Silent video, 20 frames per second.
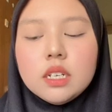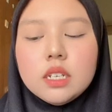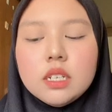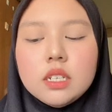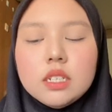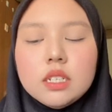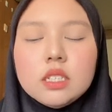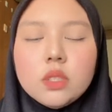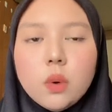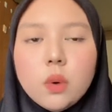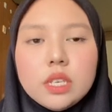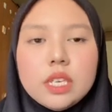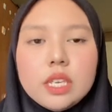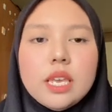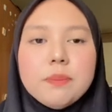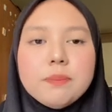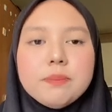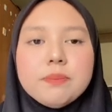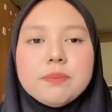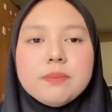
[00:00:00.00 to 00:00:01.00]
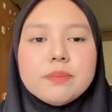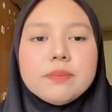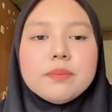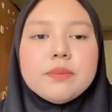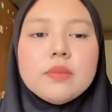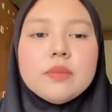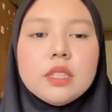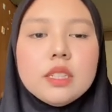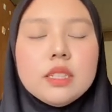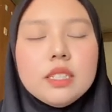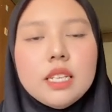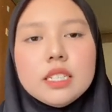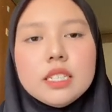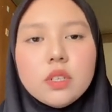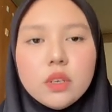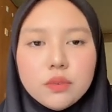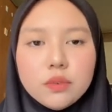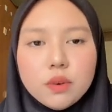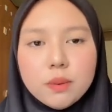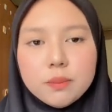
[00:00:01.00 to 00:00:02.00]
it's okay. That's
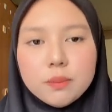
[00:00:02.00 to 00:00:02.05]
all from me.